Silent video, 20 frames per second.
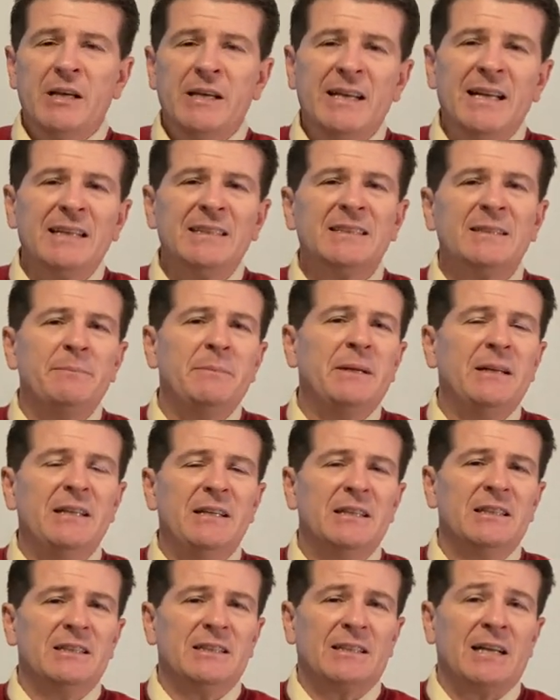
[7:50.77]
get somebody
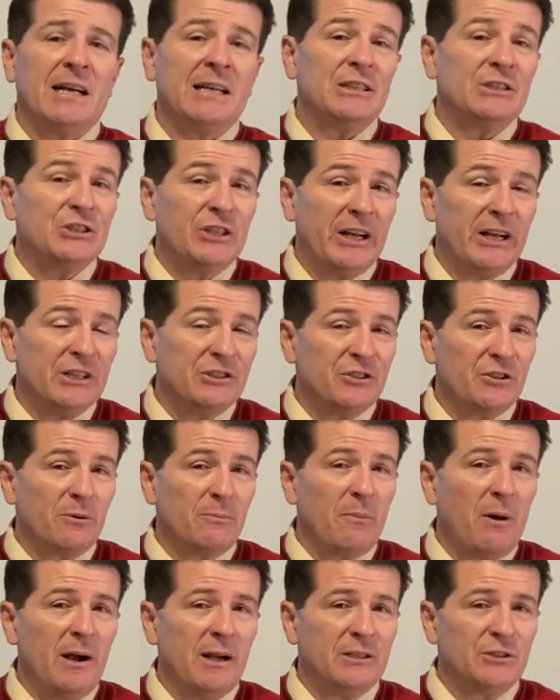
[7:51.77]
to kind of change their
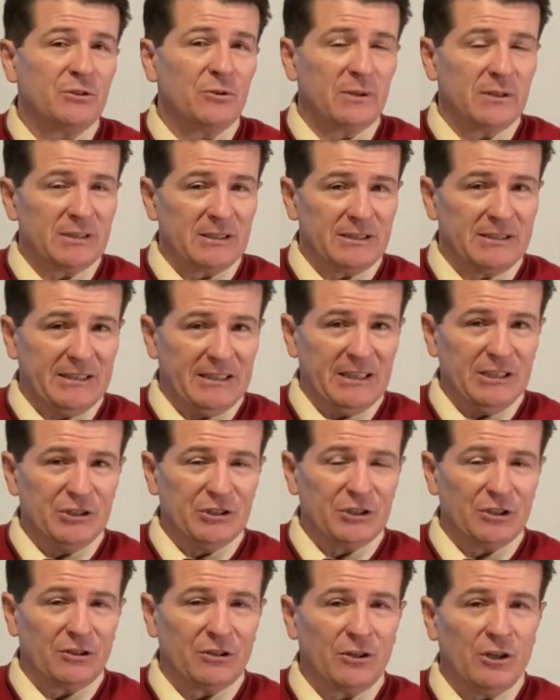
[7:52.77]
mind. So as a
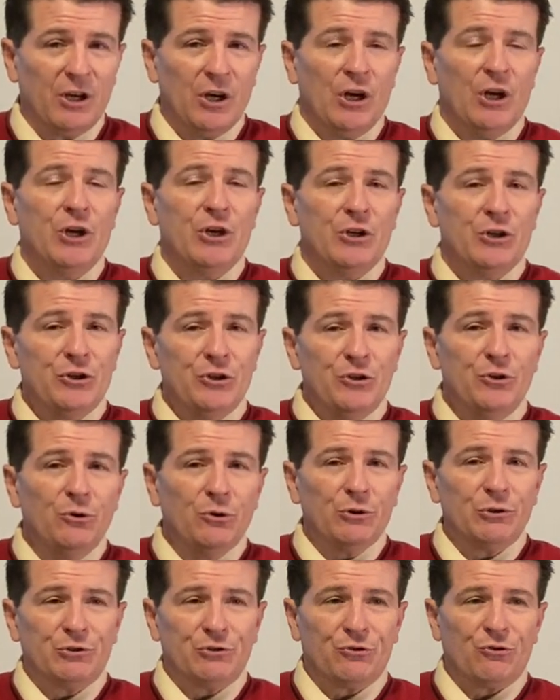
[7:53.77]
teacher,
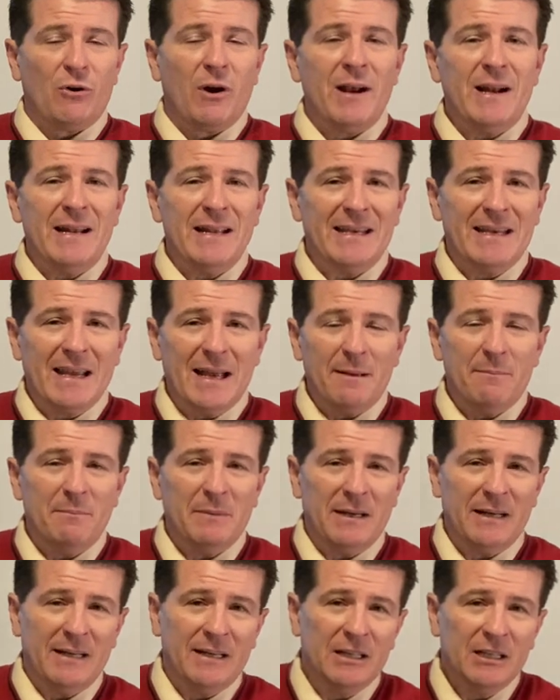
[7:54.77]
you're trying to get
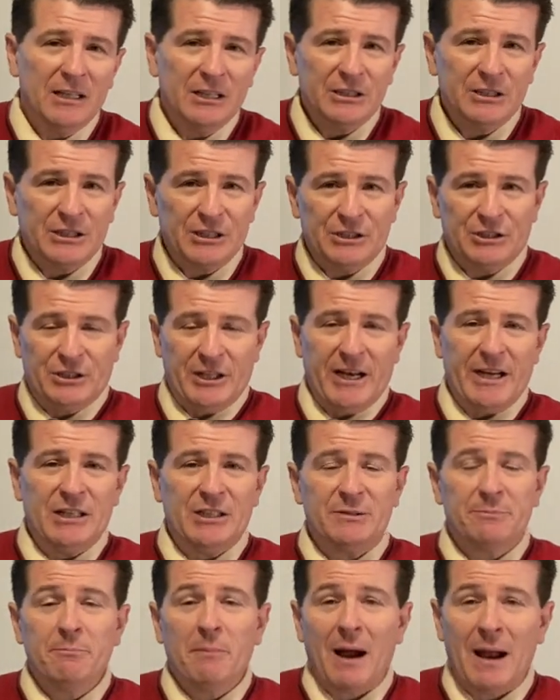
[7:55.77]
me to
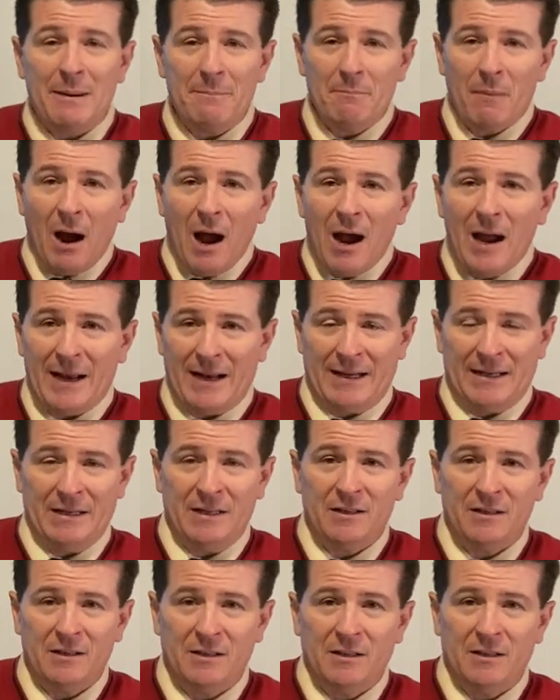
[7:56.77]
change my
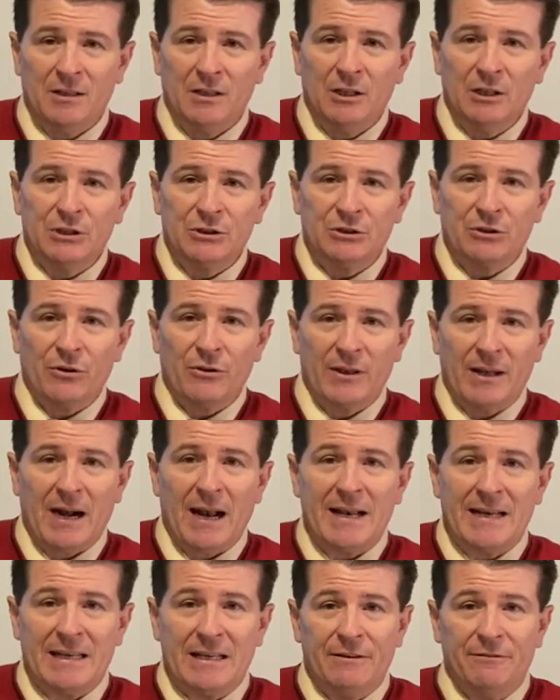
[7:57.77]
mind so that
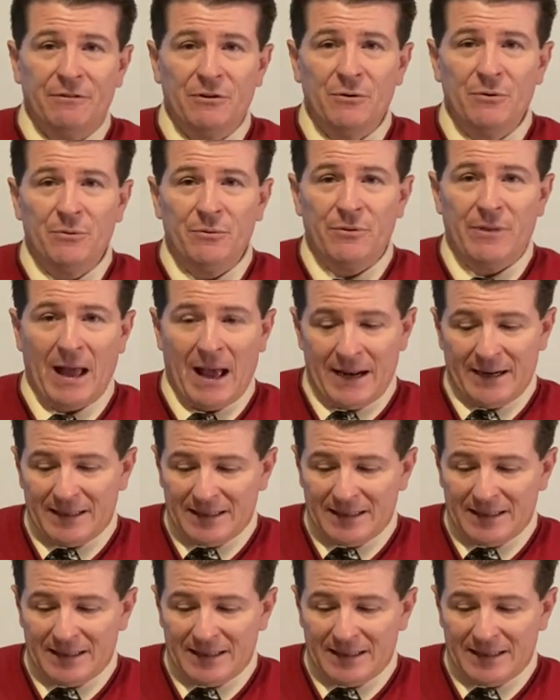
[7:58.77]
I give you that